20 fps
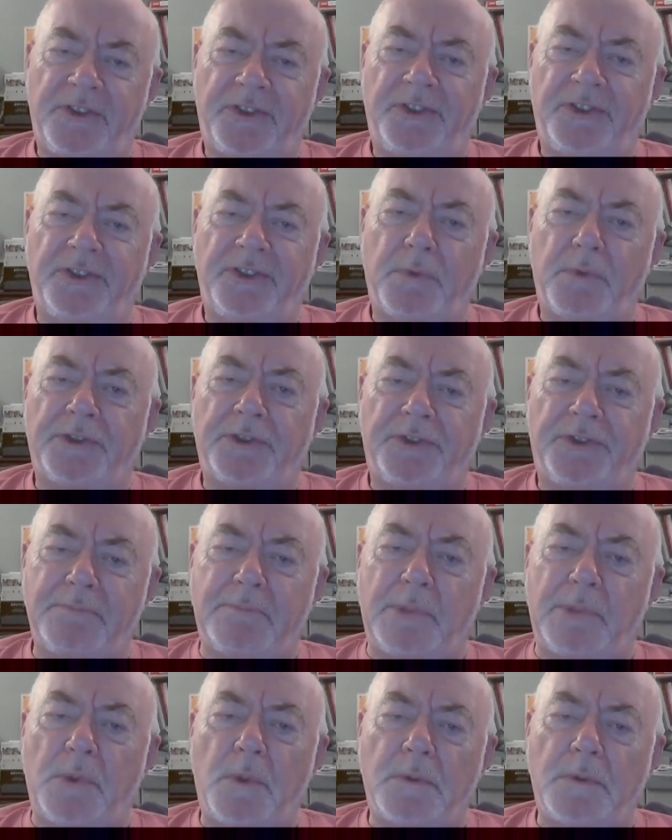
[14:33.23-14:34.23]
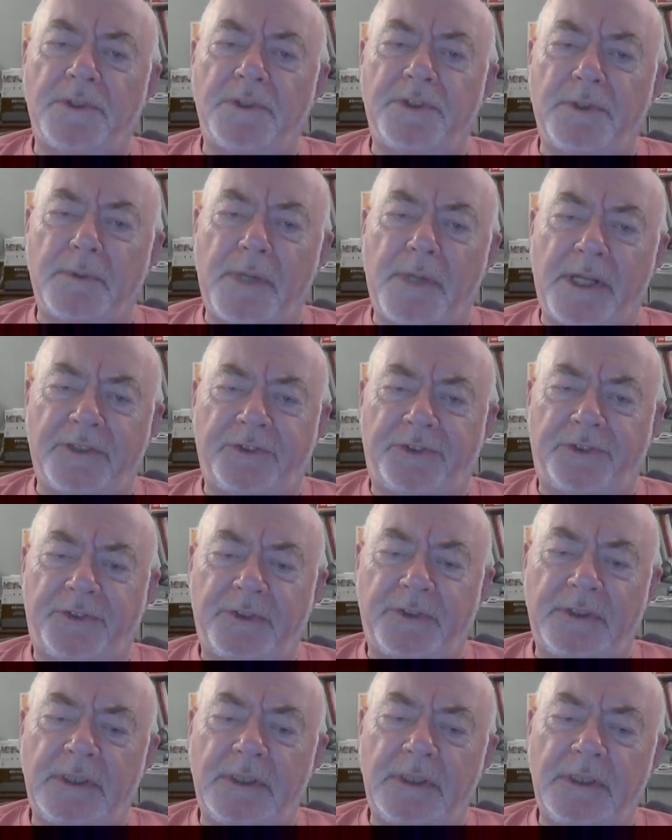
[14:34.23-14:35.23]
this is what's important to
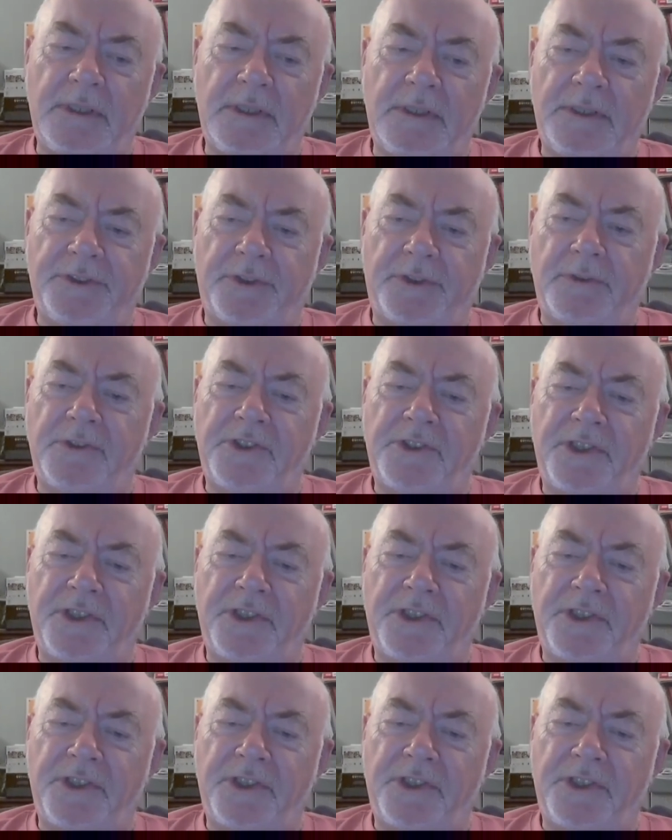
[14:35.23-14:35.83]
us. So